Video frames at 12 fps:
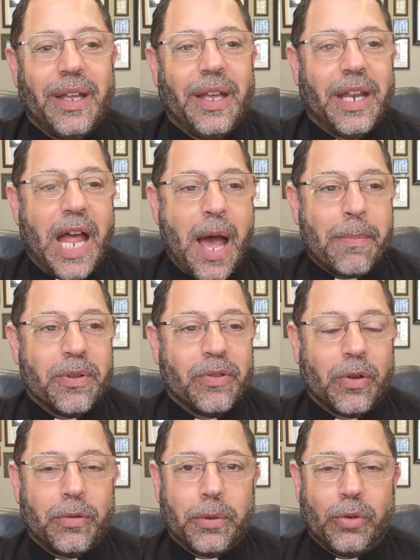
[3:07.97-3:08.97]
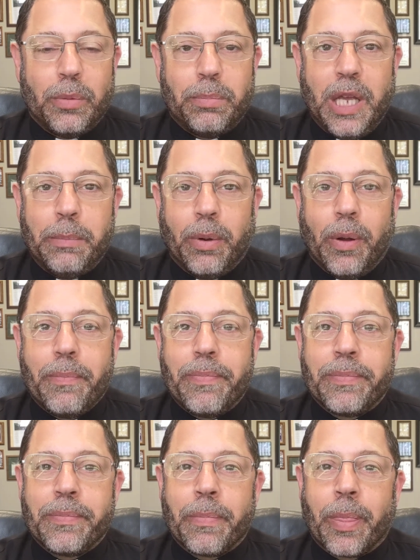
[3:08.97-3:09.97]
It happens between people.
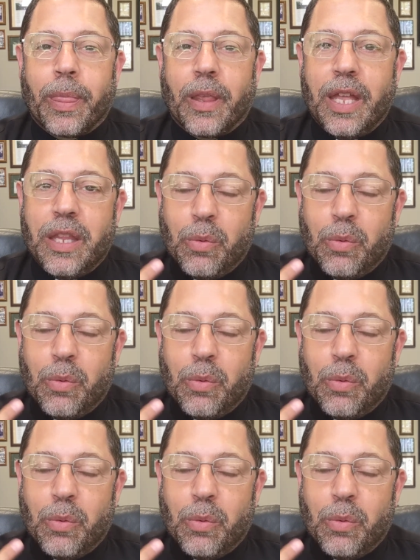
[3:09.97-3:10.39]
And